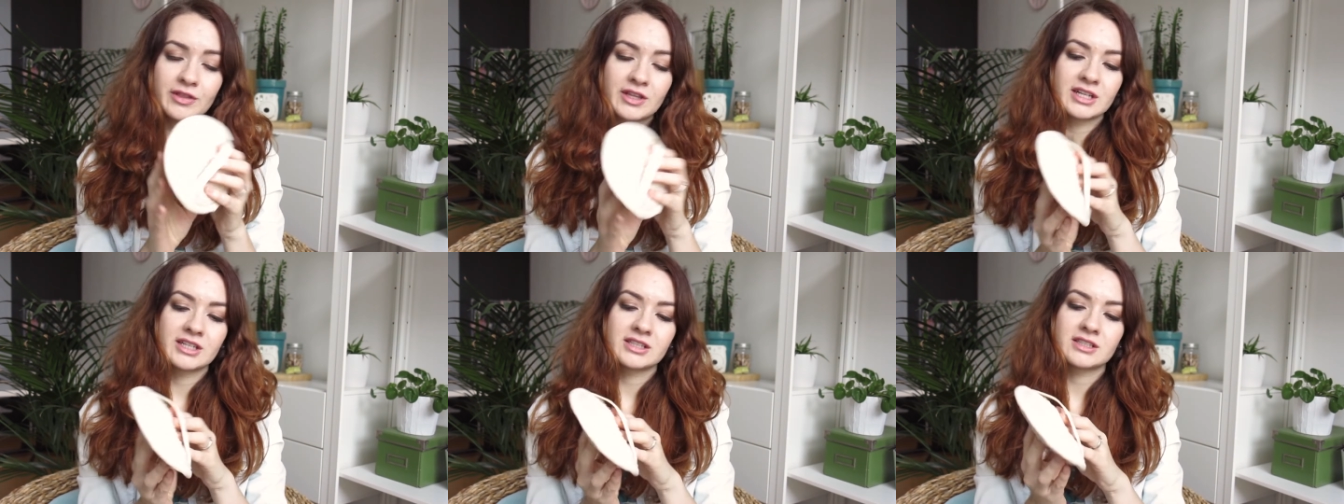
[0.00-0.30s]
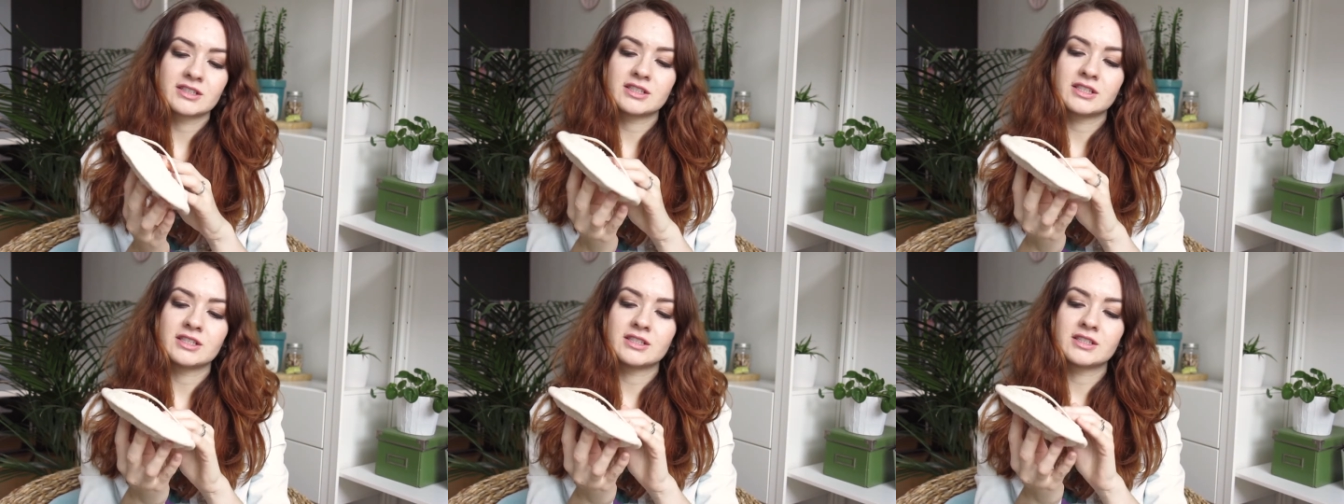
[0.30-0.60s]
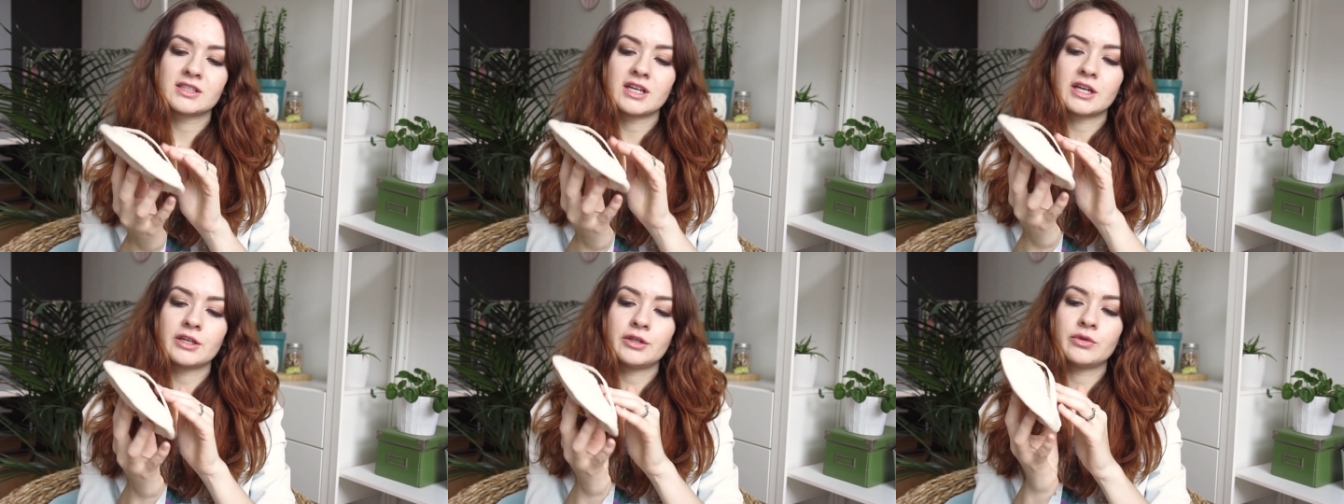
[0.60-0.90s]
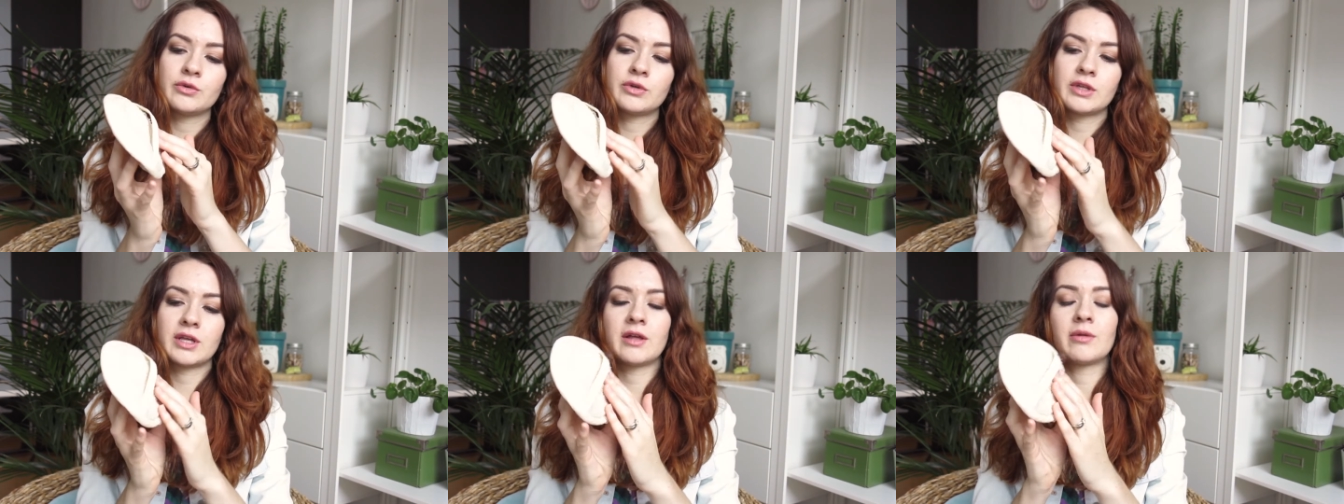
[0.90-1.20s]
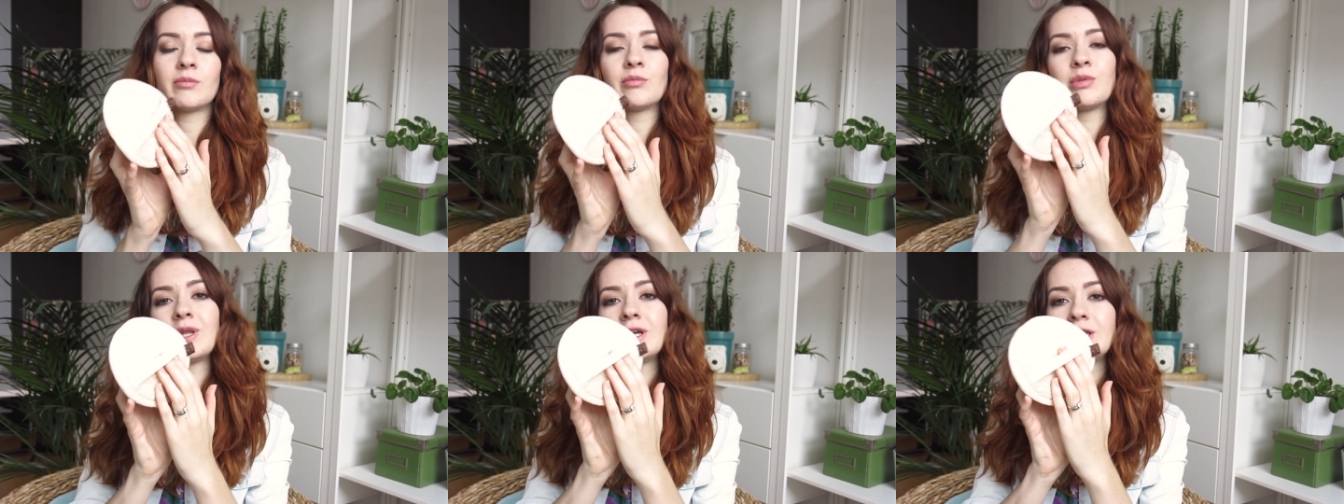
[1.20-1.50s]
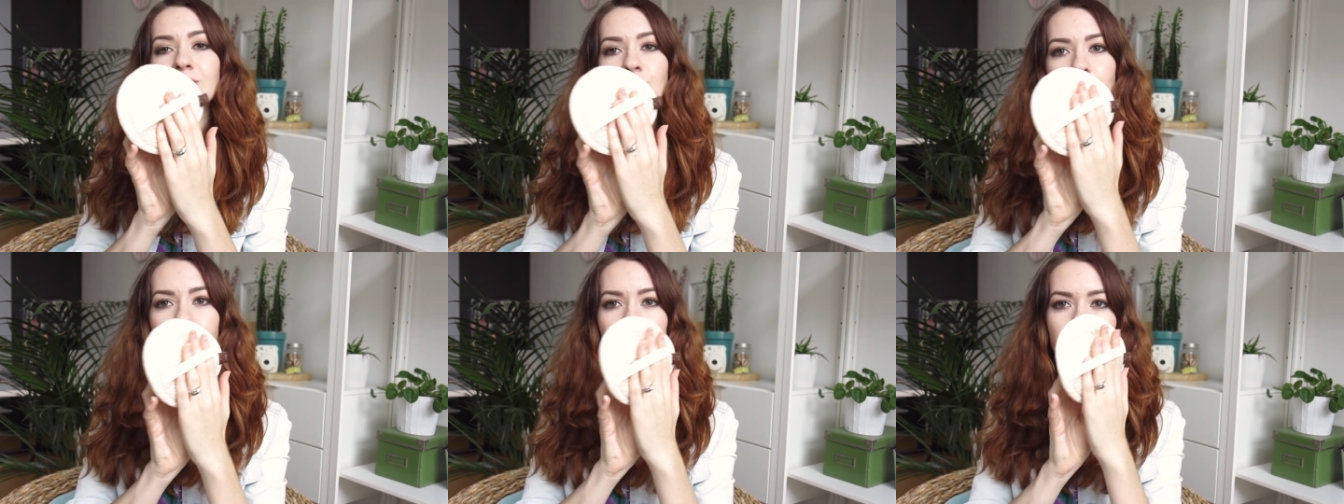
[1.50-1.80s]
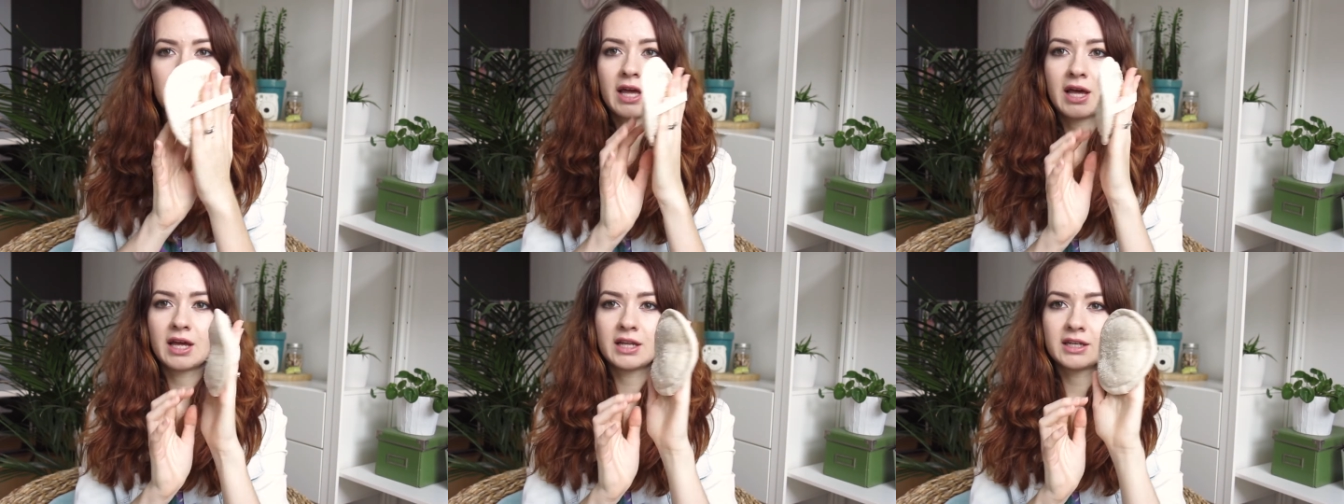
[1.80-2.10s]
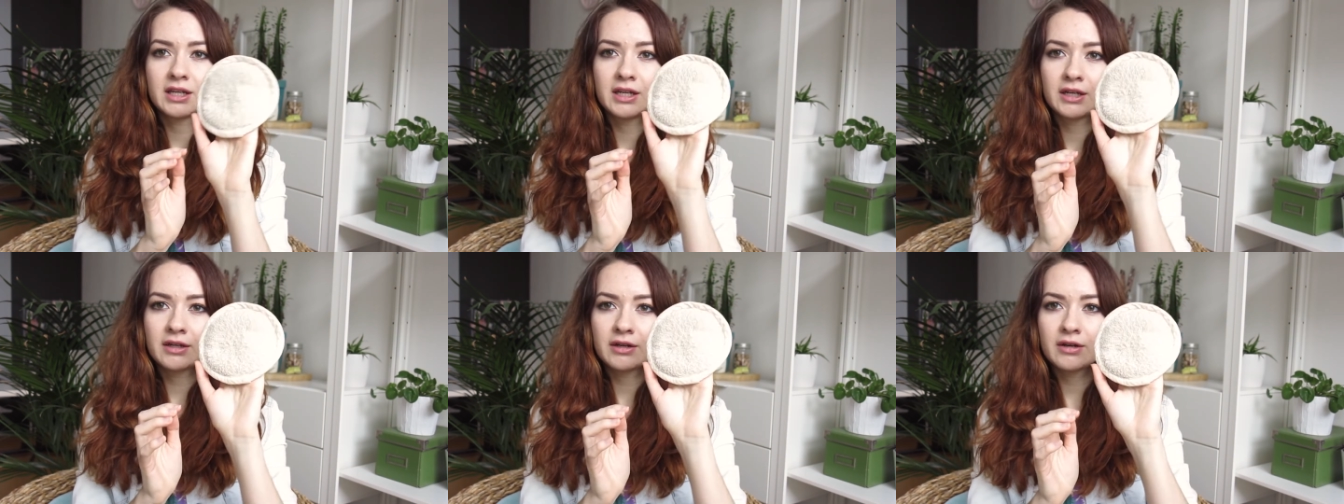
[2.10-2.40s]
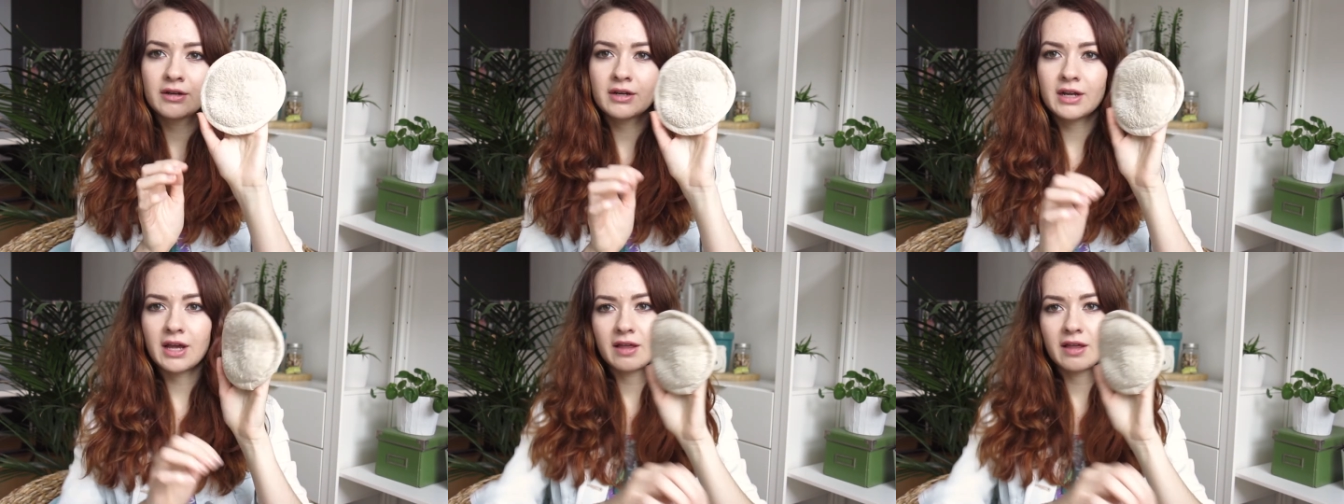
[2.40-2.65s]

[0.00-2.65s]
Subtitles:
this is that you can place your hand here